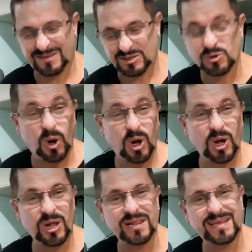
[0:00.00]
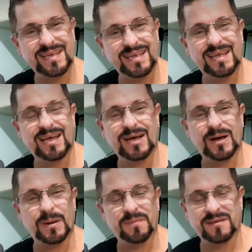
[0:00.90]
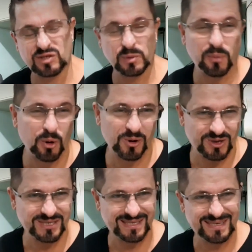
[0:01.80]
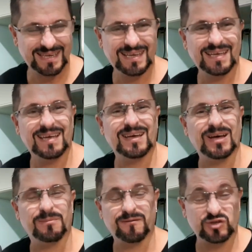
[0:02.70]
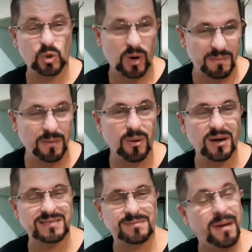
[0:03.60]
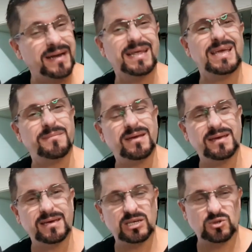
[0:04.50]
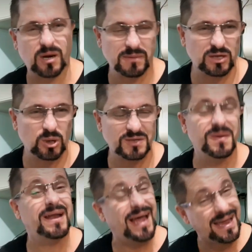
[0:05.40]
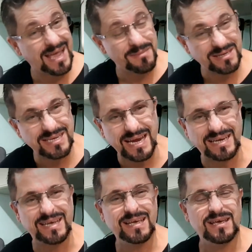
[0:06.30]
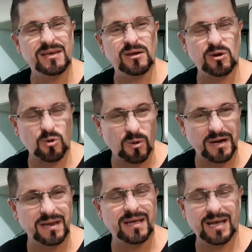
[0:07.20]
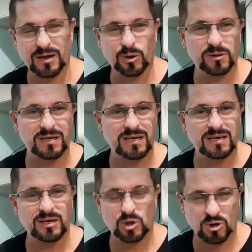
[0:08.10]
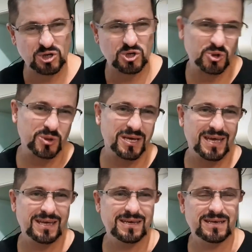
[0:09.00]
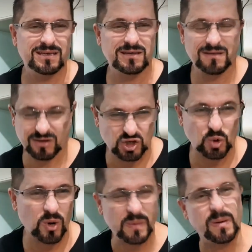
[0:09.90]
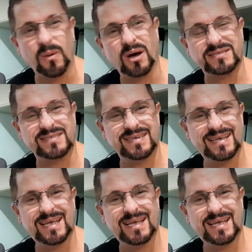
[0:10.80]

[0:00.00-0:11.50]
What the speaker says: to all the supporters of Shawarma Boss. My name is Robert Cosma, and I am indeed your one and only, yours truly, the Shawarma Boss.